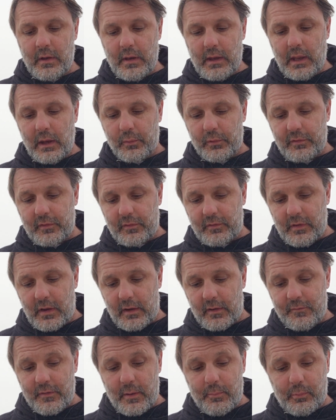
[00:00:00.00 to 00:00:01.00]
He was the son
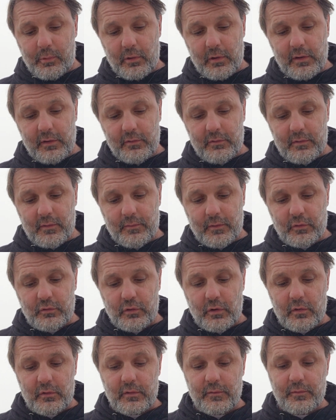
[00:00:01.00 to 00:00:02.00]
of a priest of the
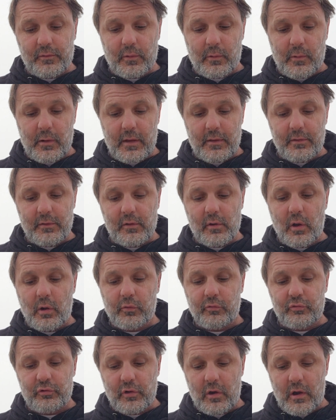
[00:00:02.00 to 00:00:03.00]
Church of Corinth
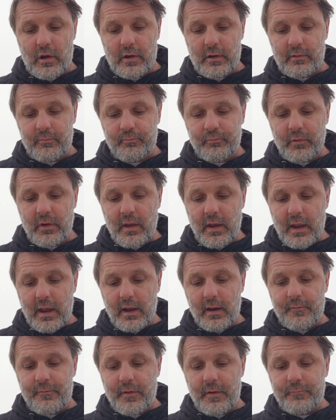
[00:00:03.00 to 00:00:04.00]
called John,
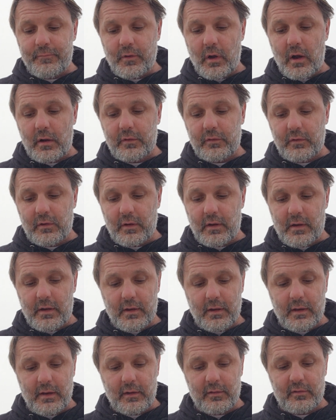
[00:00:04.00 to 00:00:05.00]
and of Eudoxia,
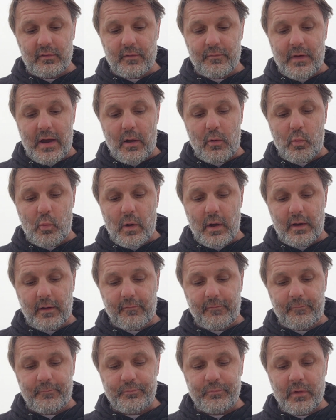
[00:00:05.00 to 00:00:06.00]
his devout wife.
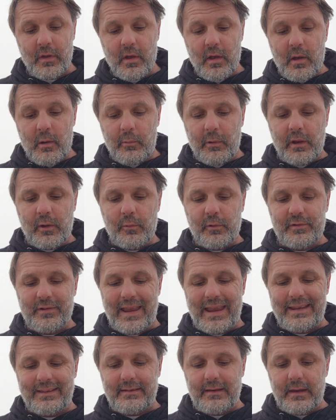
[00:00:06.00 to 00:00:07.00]
When he was
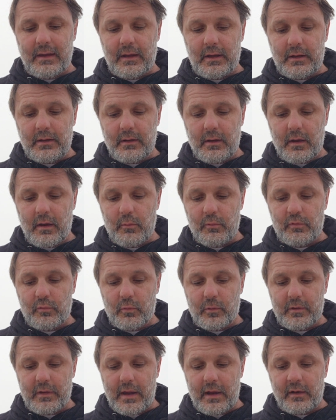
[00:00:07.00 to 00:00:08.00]
18, he was
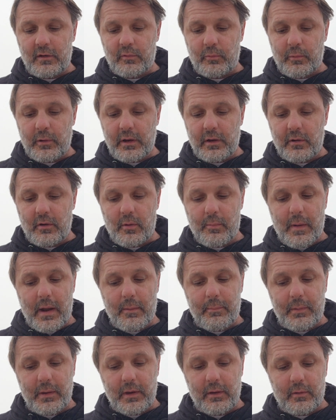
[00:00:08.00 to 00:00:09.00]
ordained reader by
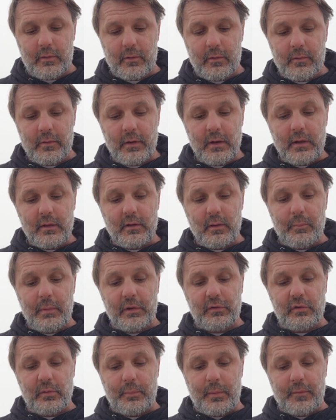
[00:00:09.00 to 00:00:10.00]
Peter, the
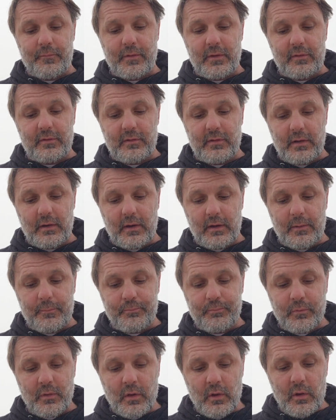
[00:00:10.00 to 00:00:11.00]
bishop of the city,
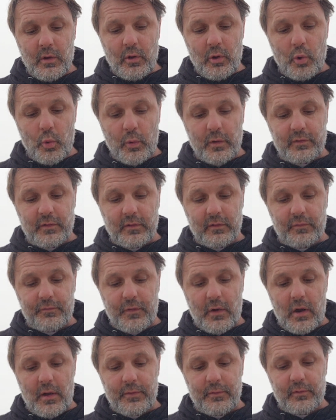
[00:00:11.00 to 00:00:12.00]
who was his
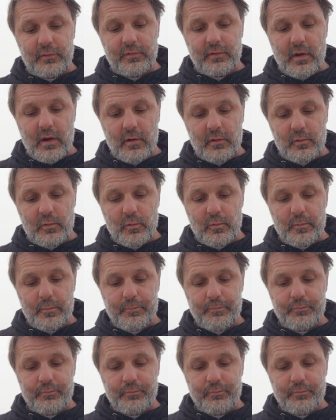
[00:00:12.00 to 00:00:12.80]
father's uncle.